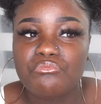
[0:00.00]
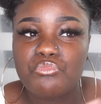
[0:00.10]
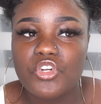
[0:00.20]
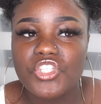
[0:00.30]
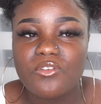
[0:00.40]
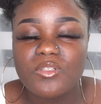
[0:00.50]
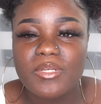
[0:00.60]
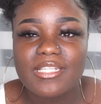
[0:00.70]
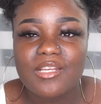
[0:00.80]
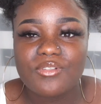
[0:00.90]
more so it's
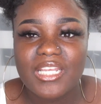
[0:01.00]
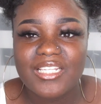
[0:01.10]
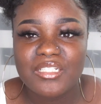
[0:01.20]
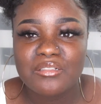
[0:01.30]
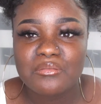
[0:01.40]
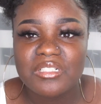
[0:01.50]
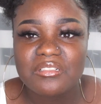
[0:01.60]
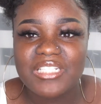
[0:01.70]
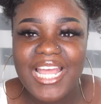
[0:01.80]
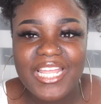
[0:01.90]
because I was like,
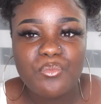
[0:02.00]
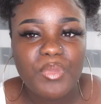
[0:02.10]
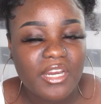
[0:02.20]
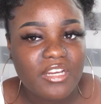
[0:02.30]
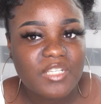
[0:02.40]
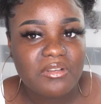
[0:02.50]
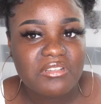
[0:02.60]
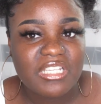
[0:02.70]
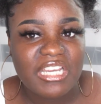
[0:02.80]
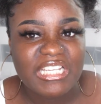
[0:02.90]
not embarrassed, but I was
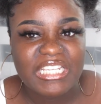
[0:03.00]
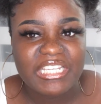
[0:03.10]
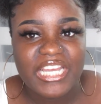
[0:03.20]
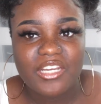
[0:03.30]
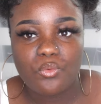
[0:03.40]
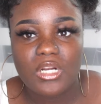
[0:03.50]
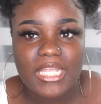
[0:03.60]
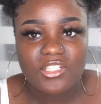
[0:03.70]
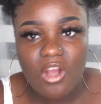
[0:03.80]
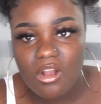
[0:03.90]
just like, I didn't want to
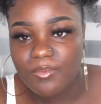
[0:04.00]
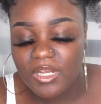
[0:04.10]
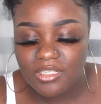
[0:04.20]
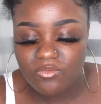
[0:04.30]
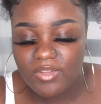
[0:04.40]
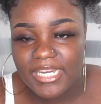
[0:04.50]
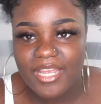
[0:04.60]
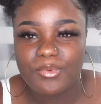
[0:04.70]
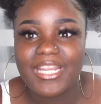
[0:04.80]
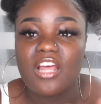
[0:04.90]
like talk about stuff like
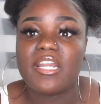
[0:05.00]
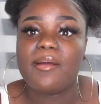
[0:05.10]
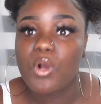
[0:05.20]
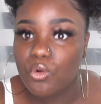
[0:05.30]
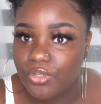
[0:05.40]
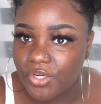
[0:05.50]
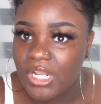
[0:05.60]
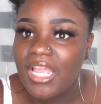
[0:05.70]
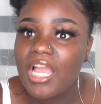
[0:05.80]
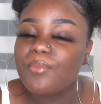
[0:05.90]
that. But now that I'm older,
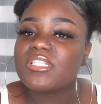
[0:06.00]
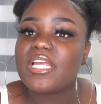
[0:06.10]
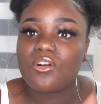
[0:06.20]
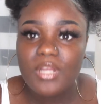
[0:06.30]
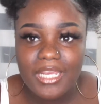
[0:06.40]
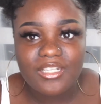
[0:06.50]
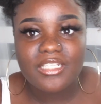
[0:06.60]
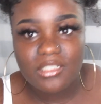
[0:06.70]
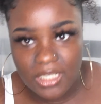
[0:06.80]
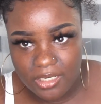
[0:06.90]
I'm just like, okay,
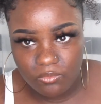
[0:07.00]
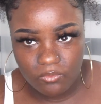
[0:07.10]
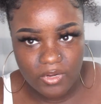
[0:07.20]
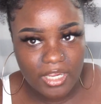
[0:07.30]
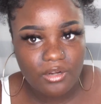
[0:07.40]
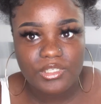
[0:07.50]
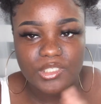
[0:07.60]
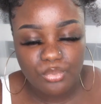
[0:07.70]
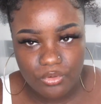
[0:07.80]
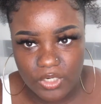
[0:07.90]
this is like vital, it's
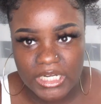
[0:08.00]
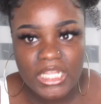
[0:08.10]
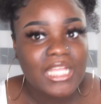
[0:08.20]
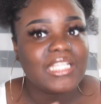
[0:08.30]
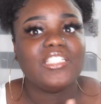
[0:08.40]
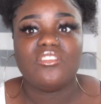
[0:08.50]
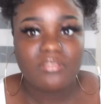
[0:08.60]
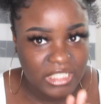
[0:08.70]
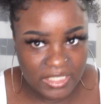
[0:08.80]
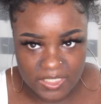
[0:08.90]
important,
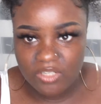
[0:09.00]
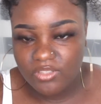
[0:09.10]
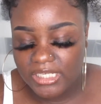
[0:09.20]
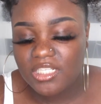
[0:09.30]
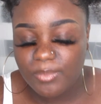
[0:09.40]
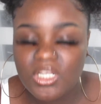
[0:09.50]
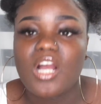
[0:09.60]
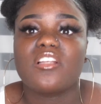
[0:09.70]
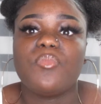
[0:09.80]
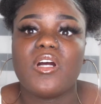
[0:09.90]
this stuff needs to be
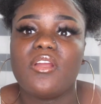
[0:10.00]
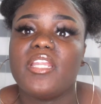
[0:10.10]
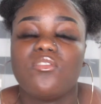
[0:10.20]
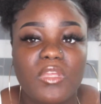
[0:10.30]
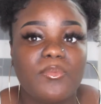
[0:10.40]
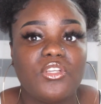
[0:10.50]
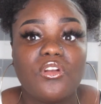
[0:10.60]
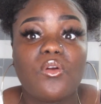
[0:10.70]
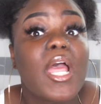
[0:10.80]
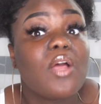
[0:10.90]
talked about. And if maybe you
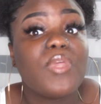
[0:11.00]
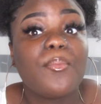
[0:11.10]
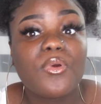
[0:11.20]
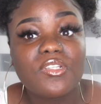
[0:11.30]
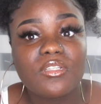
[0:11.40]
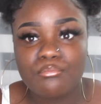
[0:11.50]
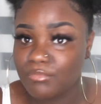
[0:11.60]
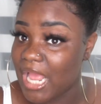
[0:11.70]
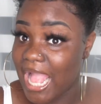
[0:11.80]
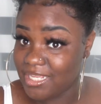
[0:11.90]
don't have that person,
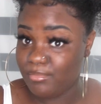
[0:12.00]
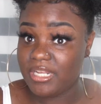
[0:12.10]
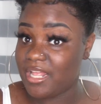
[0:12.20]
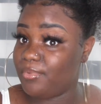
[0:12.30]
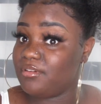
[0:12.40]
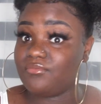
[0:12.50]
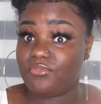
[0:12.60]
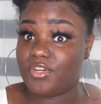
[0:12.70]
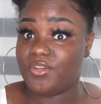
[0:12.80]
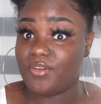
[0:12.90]
I can be that person
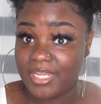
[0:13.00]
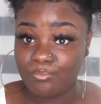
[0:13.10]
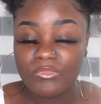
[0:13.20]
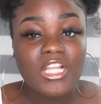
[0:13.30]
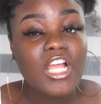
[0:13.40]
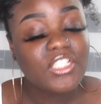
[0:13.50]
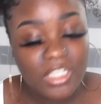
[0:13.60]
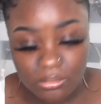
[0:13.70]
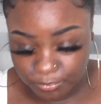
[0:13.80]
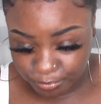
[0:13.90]
for you, okay?
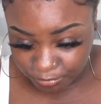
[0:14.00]
So